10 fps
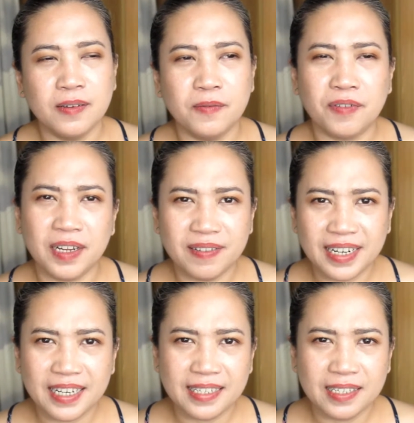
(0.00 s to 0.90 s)
fried
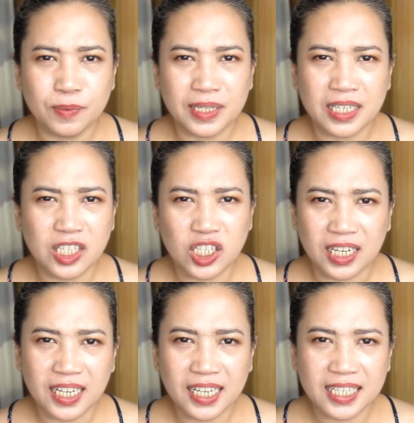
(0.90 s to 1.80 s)
rice with
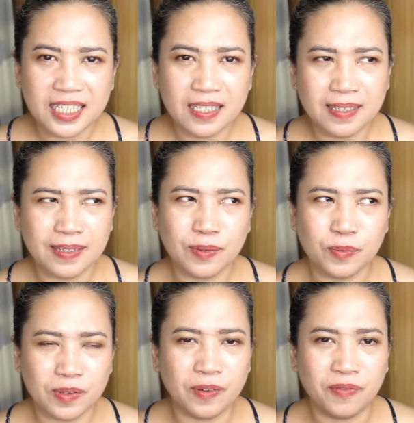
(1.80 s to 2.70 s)
chicken,
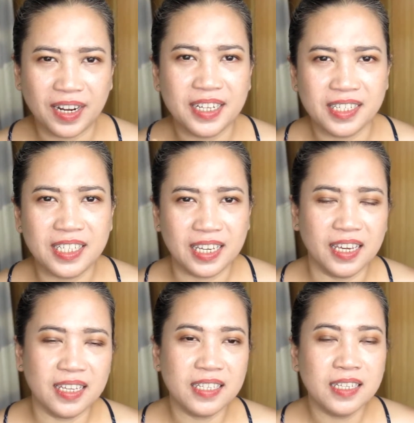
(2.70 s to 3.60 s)
the fried
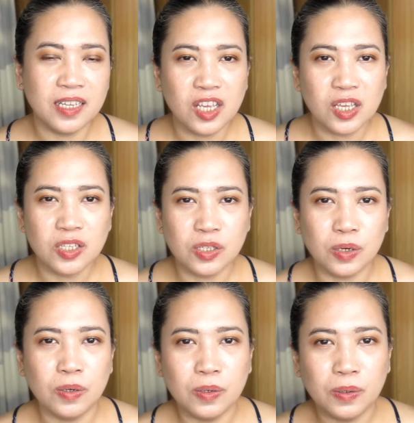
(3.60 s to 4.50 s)
chicken.
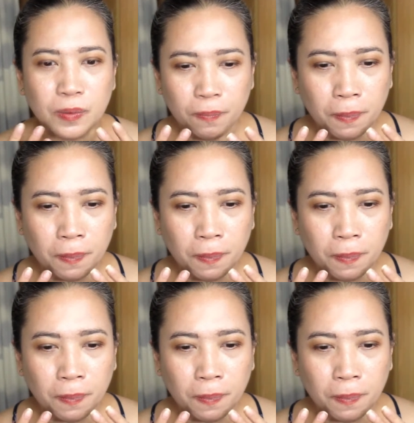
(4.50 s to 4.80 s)
So